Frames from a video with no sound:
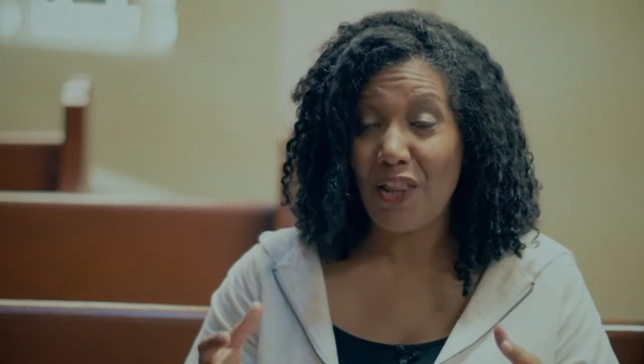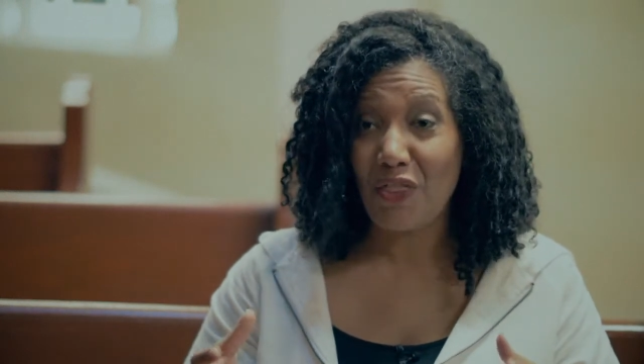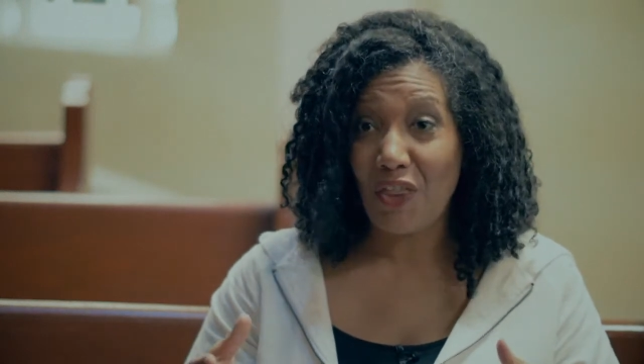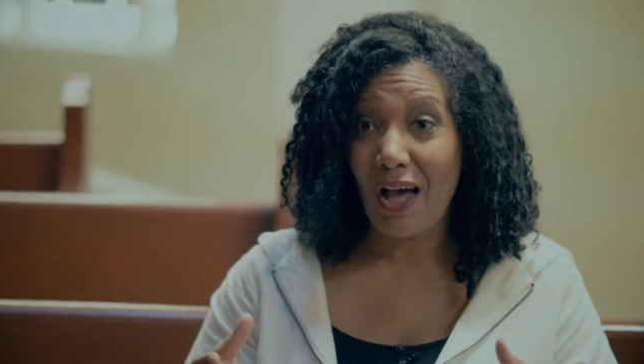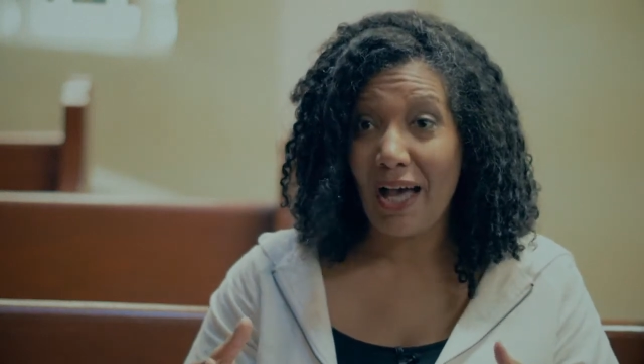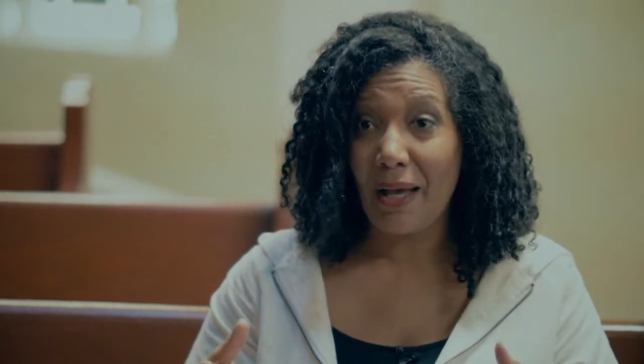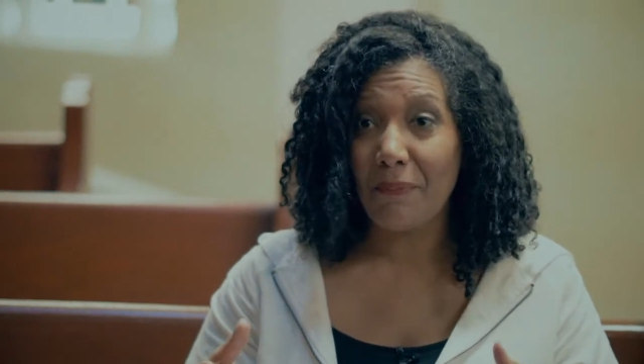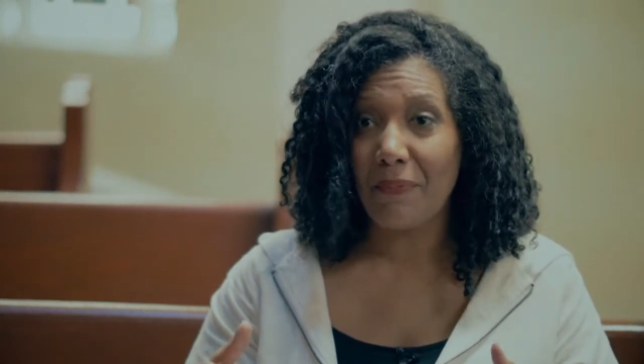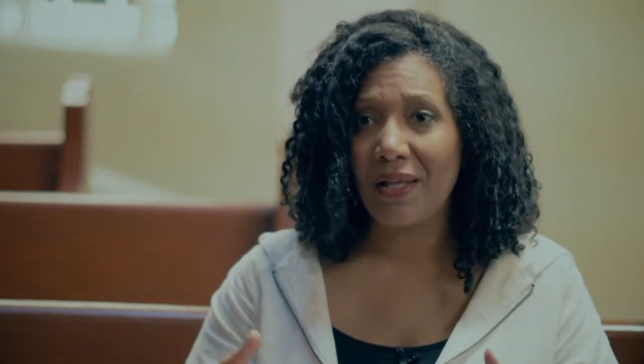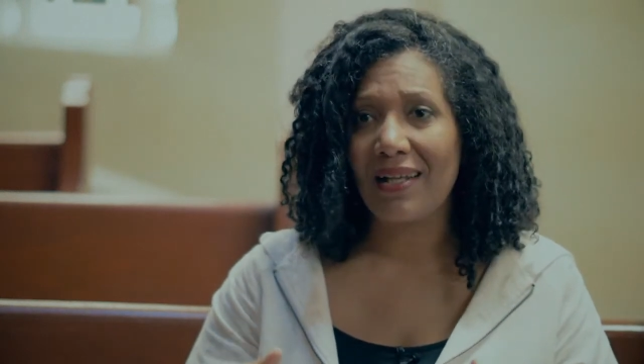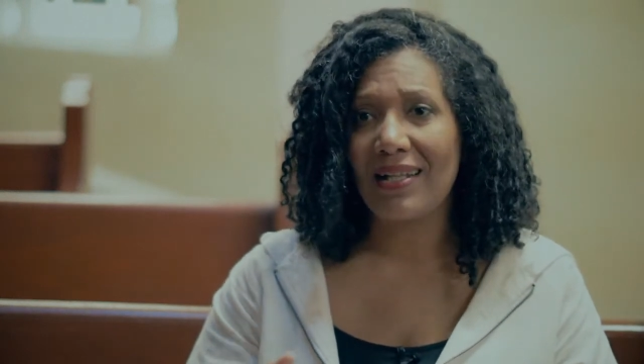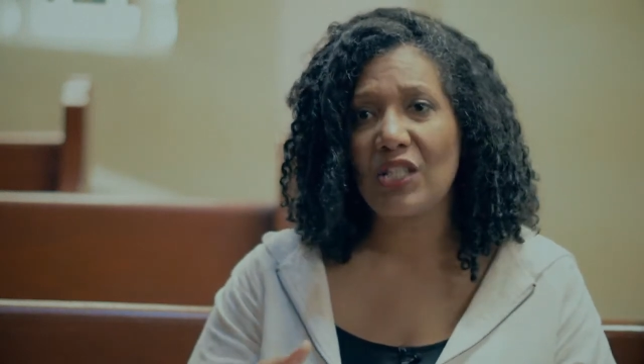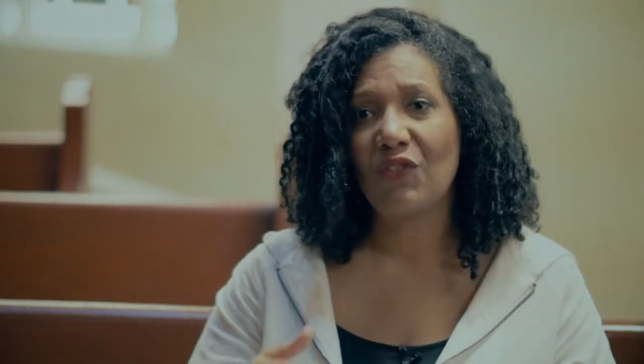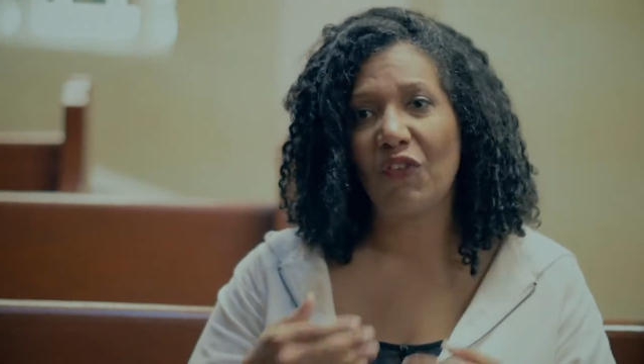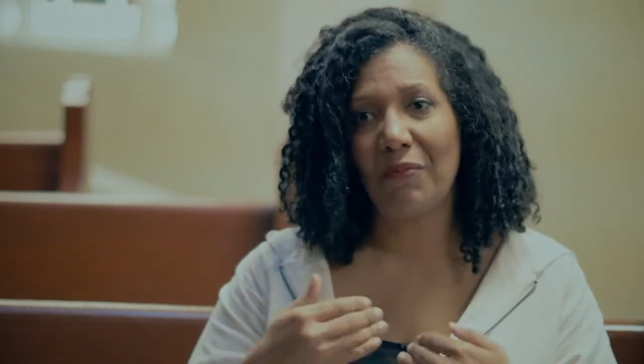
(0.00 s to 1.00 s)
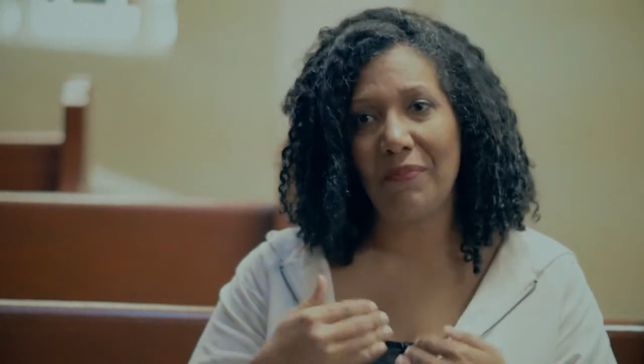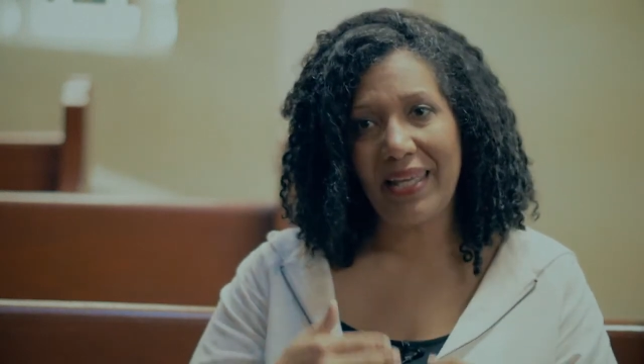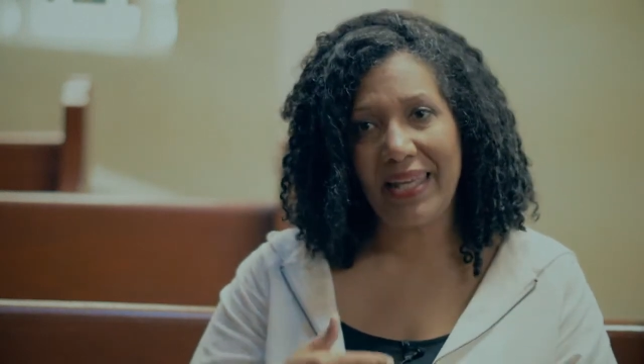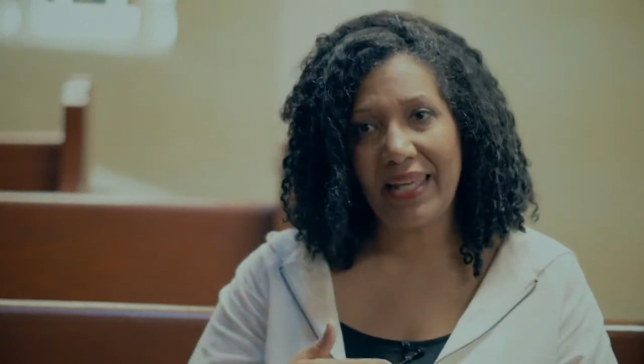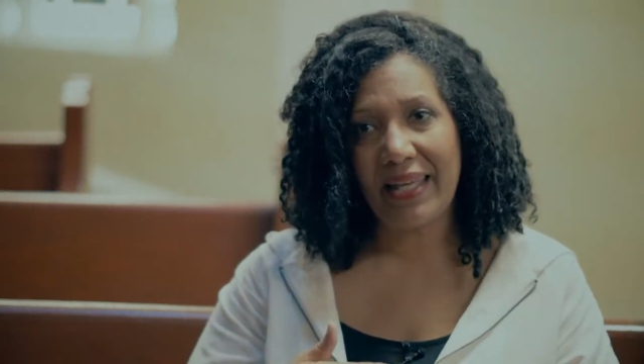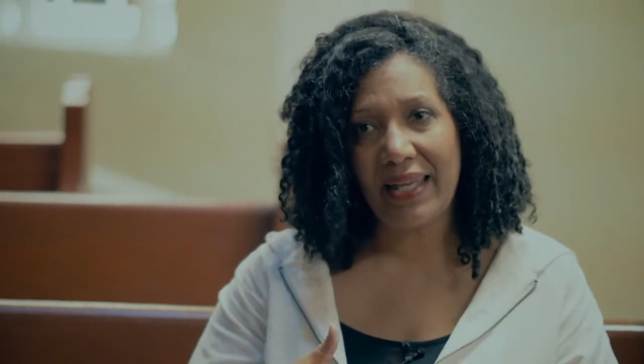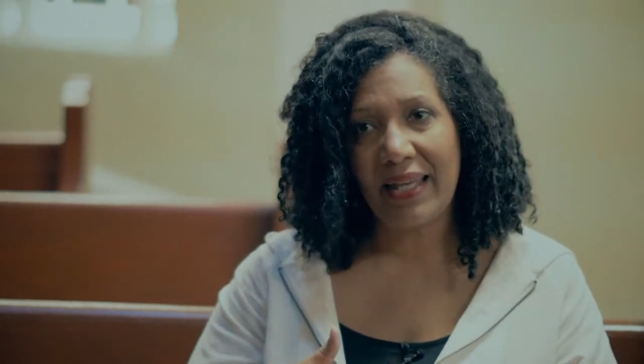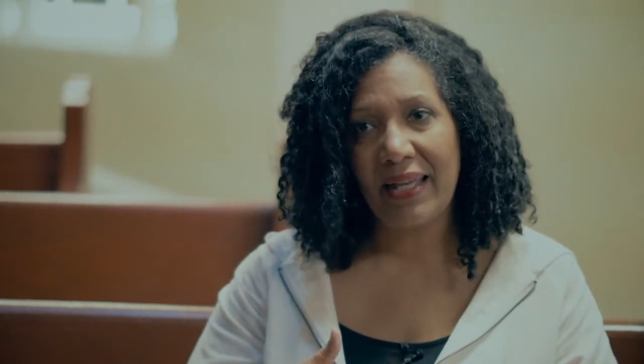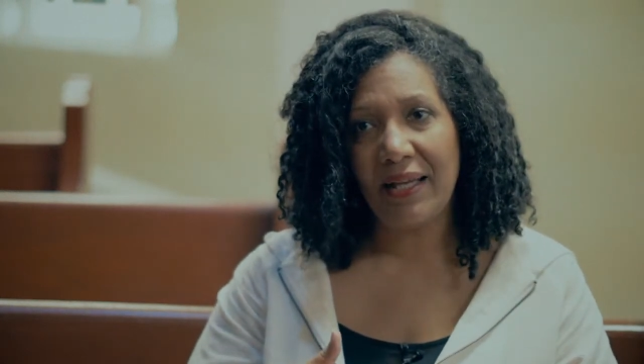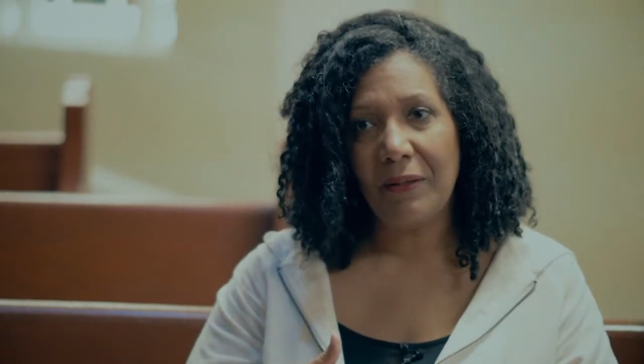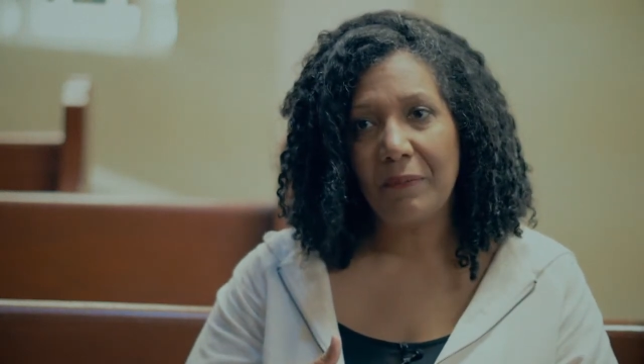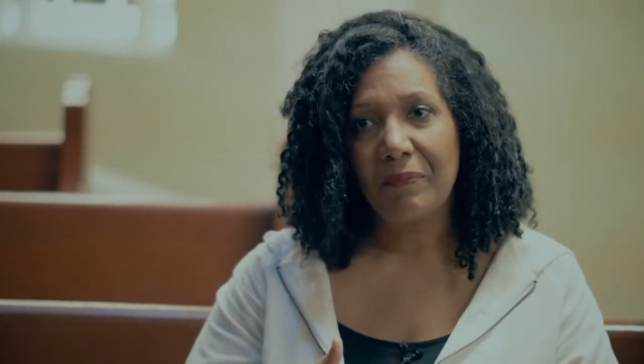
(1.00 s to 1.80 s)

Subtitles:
thought, because for me,